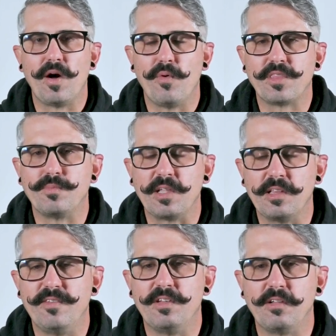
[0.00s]
I want them to
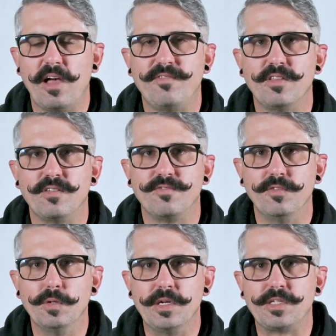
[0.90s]
live their life to the
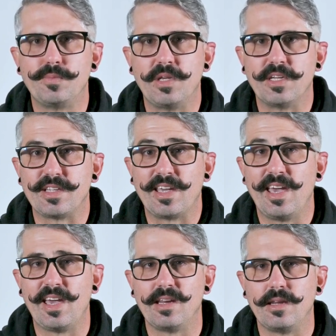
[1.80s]
fullest, because I
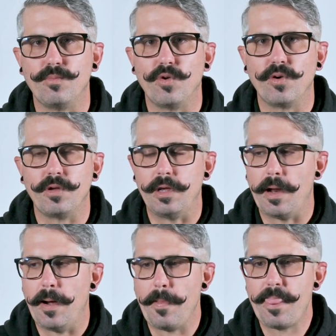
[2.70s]
can't anymore, you
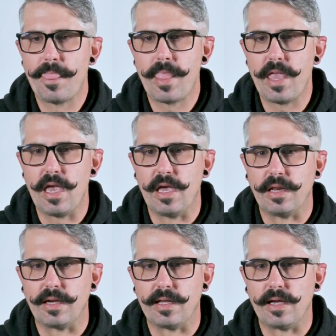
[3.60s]
know?
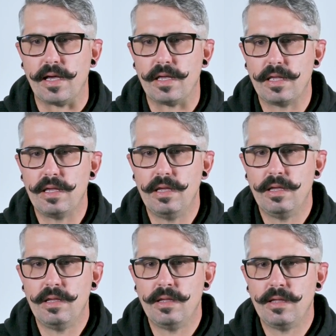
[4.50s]
And
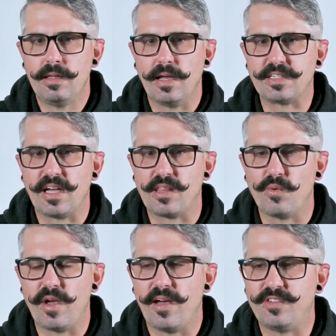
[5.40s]
that's kind of the
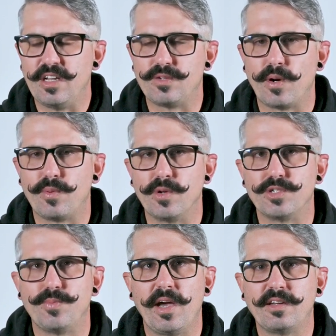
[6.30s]
way I've changed my
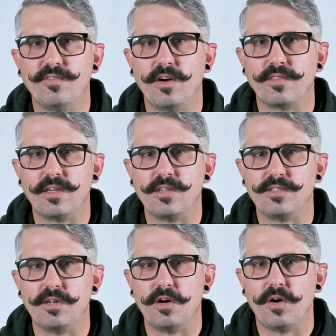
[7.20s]
perspective on
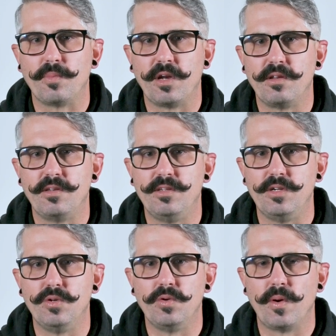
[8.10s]
things, you know? I'm going
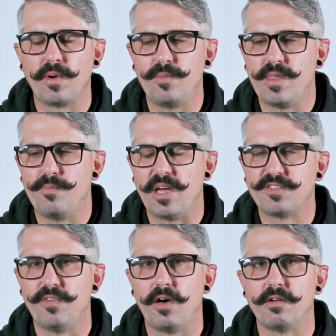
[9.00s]
to be the
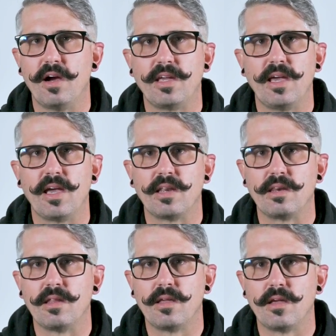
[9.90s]
best father I can.
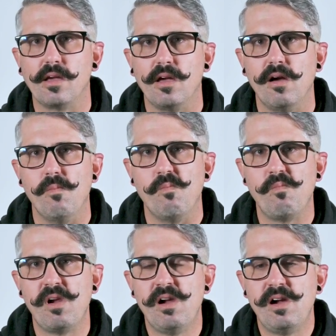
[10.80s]

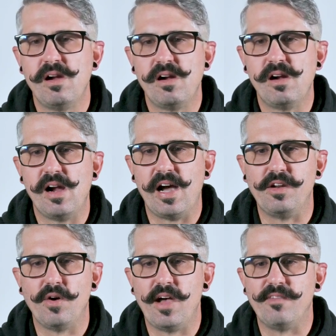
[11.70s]
I
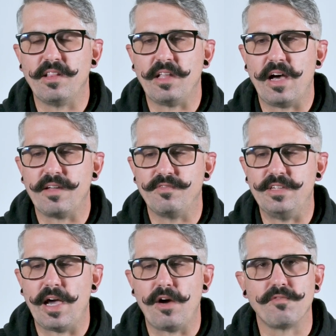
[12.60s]
know I have a lot of
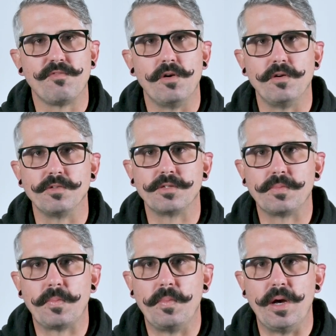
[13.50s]
downfalls,
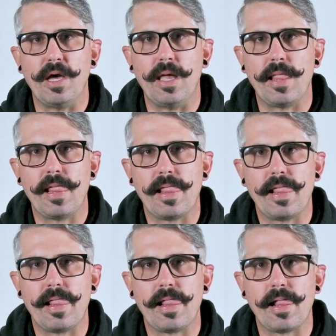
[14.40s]
but
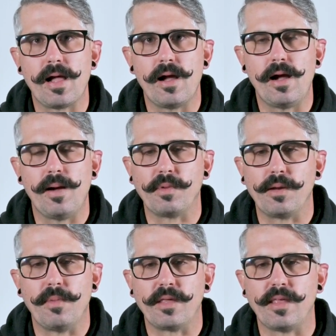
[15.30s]
I'm going
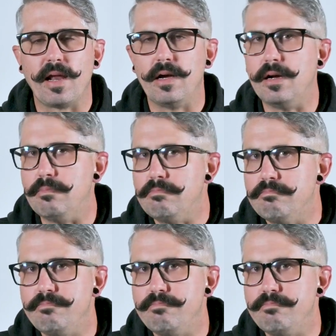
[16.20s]
to make that up.